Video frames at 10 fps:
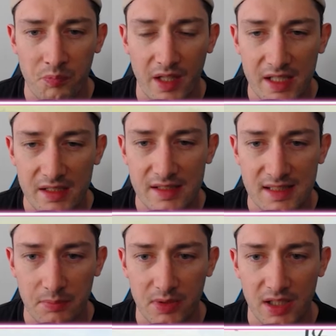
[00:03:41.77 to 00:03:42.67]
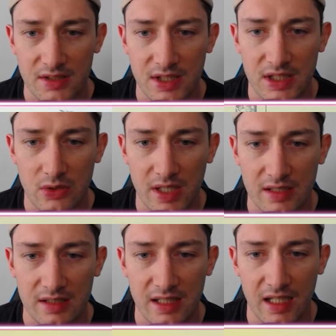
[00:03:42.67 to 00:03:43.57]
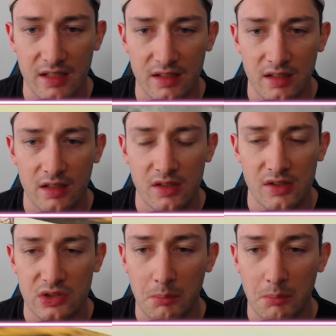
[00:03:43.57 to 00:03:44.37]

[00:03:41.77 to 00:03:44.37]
in the zip line till you hit the end. So